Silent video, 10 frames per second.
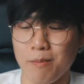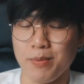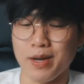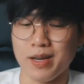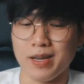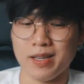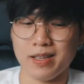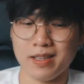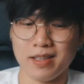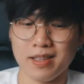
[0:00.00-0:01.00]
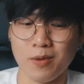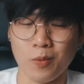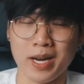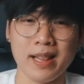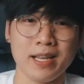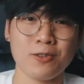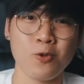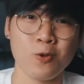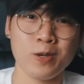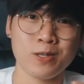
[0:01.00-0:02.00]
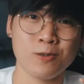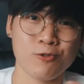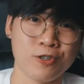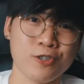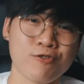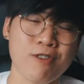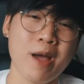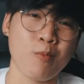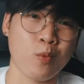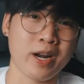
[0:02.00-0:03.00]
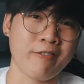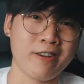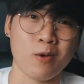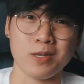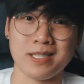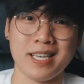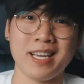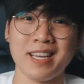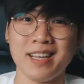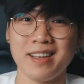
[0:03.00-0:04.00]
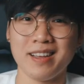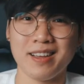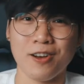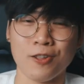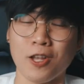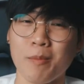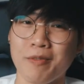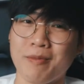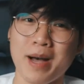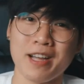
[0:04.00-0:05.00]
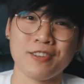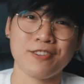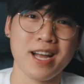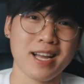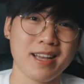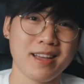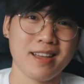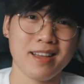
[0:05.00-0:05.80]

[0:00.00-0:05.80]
but what I like to do is to transcribe whatever I was singing on top of the backing track